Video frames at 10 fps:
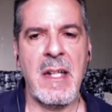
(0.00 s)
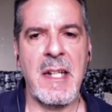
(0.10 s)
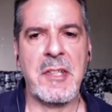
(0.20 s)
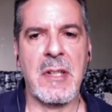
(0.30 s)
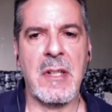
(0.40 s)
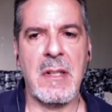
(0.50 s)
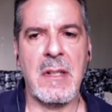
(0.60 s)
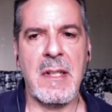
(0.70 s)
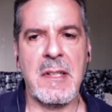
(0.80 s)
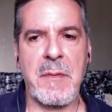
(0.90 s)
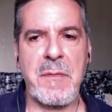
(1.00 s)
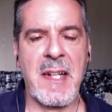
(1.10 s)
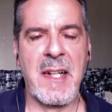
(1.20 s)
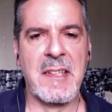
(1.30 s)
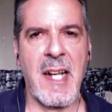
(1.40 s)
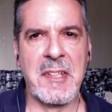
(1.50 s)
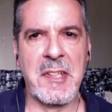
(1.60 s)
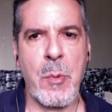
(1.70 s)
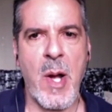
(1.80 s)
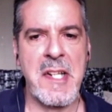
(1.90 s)
is a is a
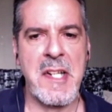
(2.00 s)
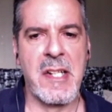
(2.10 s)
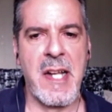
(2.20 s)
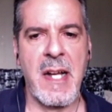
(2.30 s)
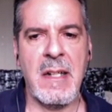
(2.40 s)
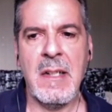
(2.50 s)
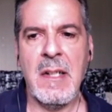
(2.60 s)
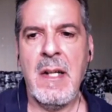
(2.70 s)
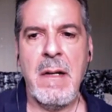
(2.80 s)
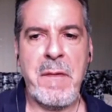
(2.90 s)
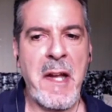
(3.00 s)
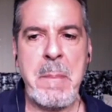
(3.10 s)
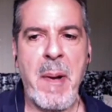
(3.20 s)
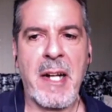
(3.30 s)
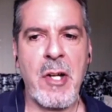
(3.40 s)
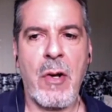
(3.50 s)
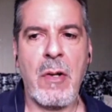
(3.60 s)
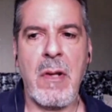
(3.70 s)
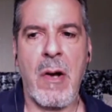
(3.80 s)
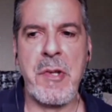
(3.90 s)
fantastic way to get feedback
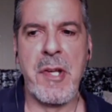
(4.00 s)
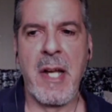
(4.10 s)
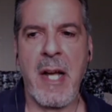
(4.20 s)
on on your